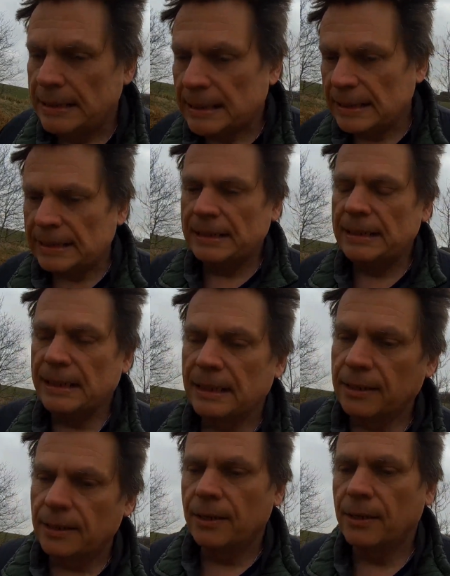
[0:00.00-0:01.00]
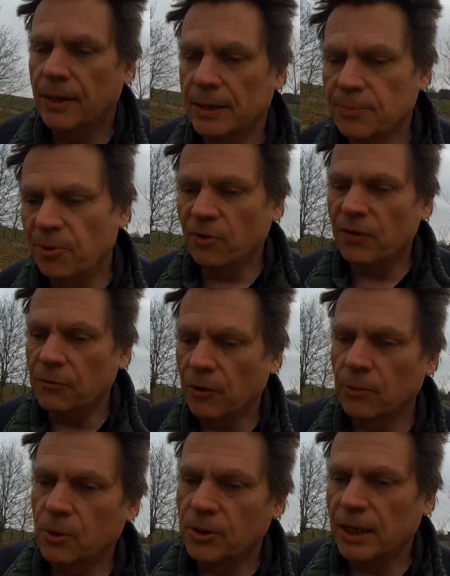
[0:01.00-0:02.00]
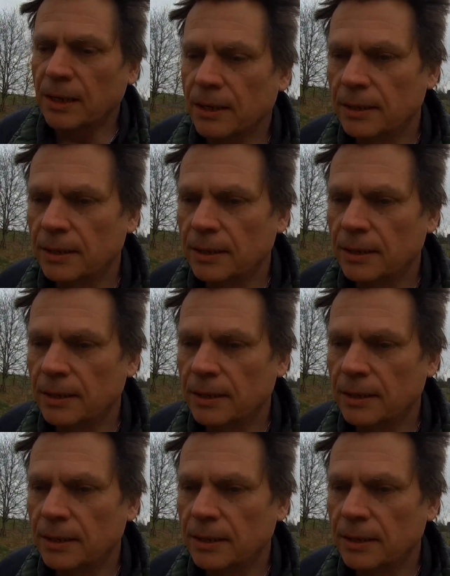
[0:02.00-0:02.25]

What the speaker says: So yeah, that's proving rewarding.